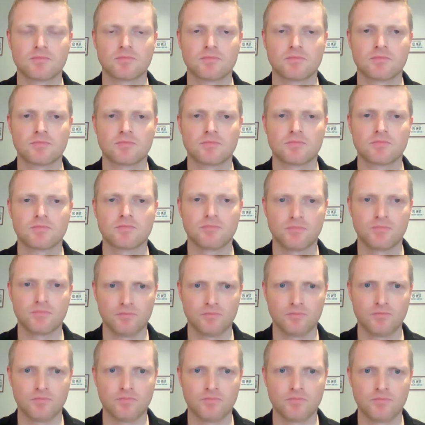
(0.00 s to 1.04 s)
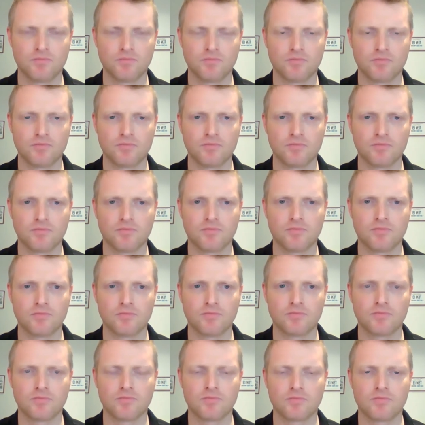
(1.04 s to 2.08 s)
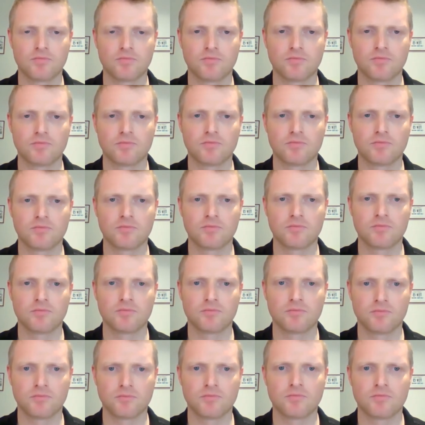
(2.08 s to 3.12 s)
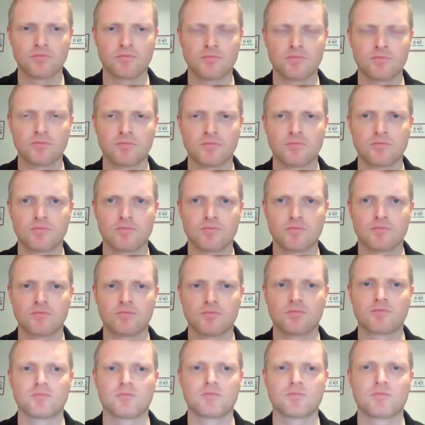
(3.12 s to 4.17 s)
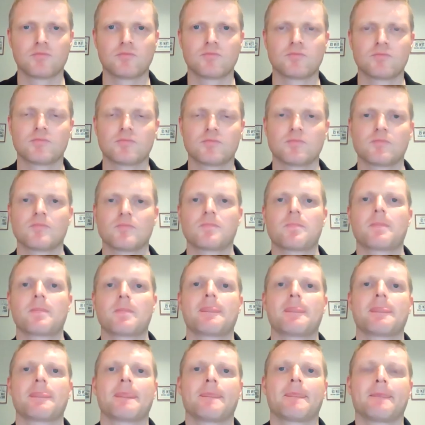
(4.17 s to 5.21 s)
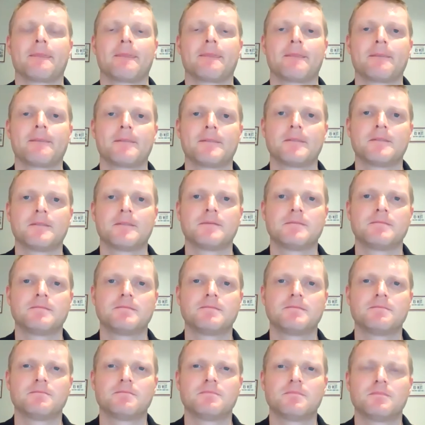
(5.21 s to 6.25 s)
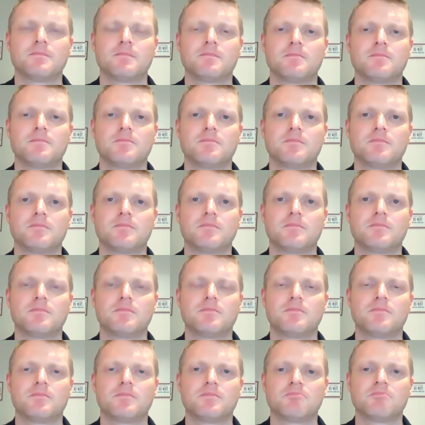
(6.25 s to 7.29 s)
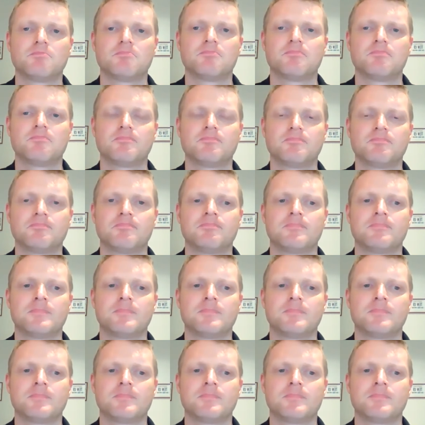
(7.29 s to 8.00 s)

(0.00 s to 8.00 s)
The person shown says nothing.